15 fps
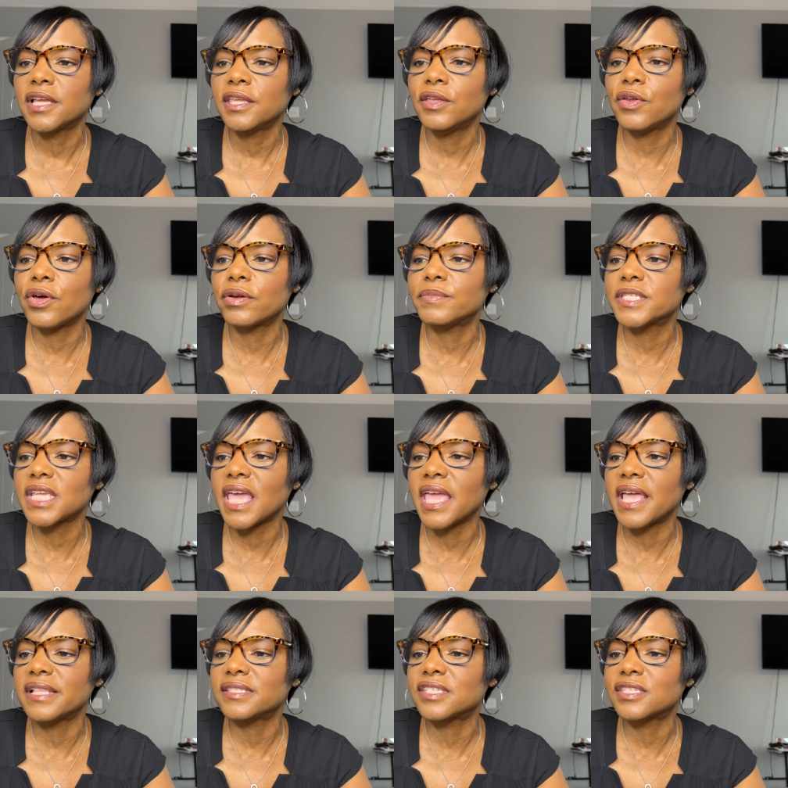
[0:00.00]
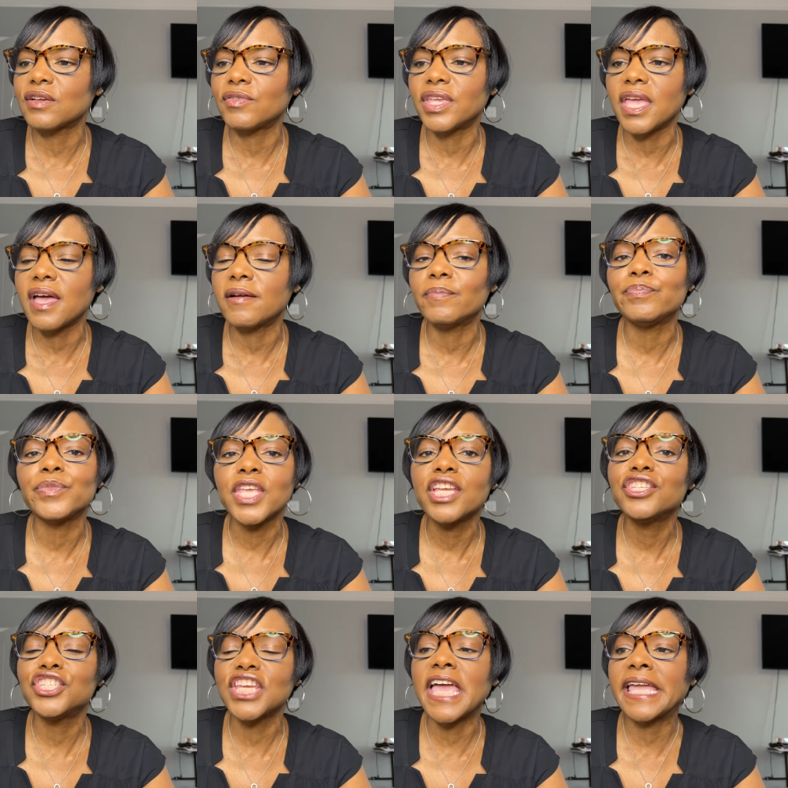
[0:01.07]
You know what I'm saying? So yeah,
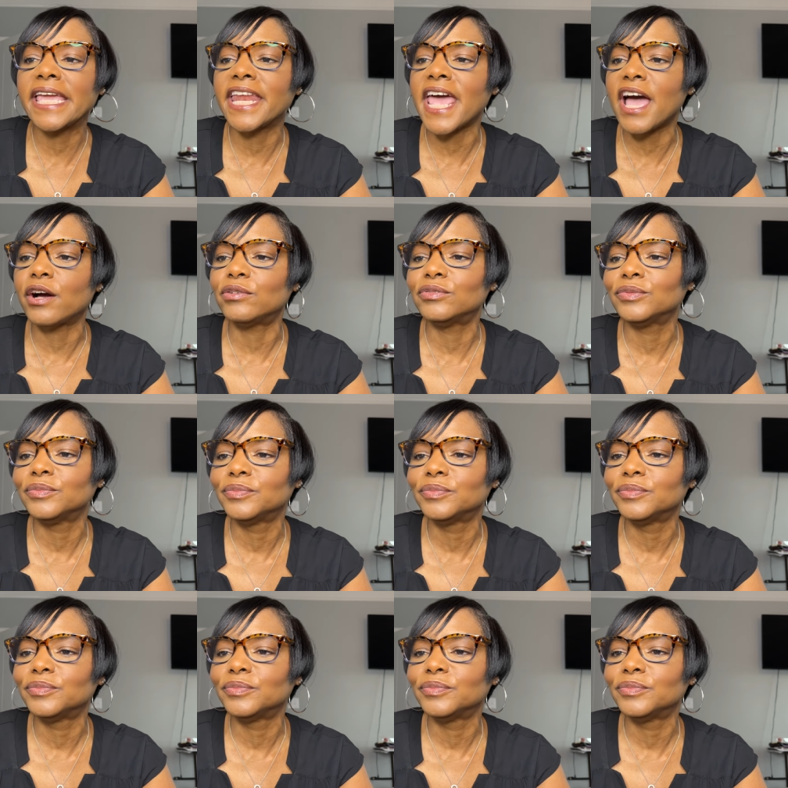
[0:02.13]
check it out.